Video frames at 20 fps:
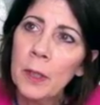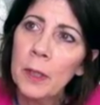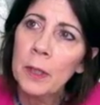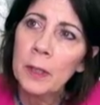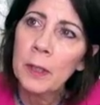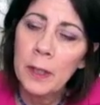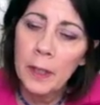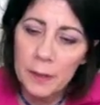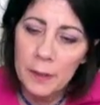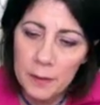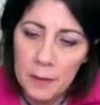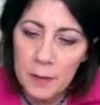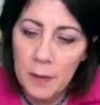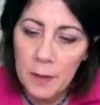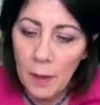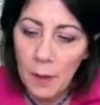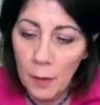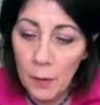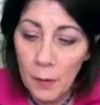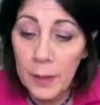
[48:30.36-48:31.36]
Yes.
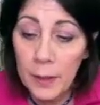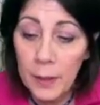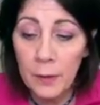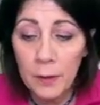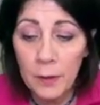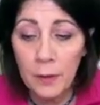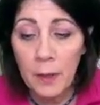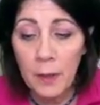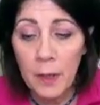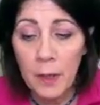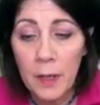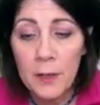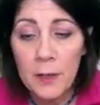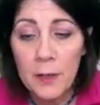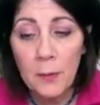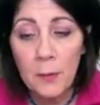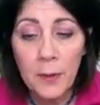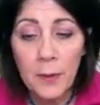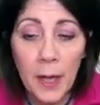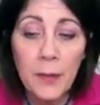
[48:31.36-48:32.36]
All right, good.
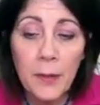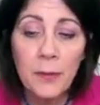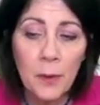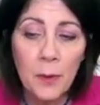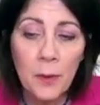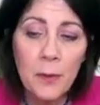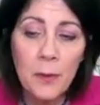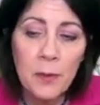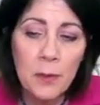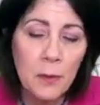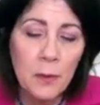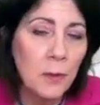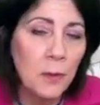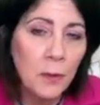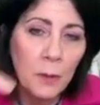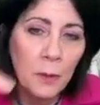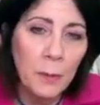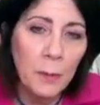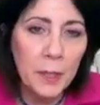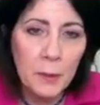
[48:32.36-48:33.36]
So we got those two. You
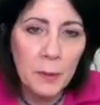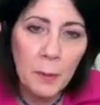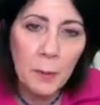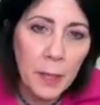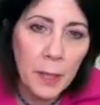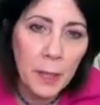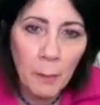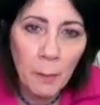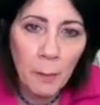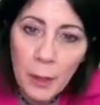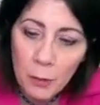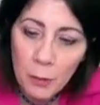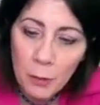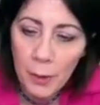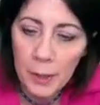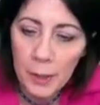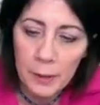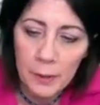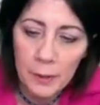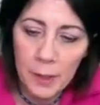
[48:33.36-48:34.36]
can make some kind of mantra
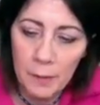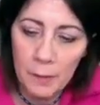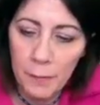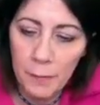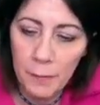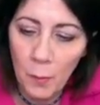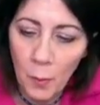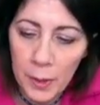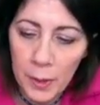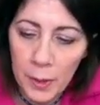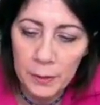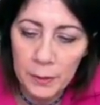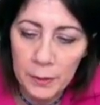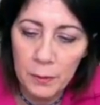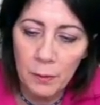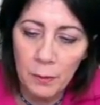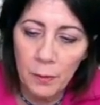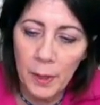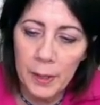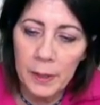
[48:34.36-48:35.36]
out of that if you wanted
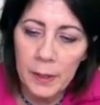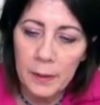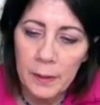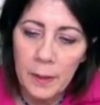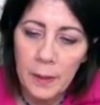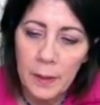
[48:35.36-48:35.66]
to, right?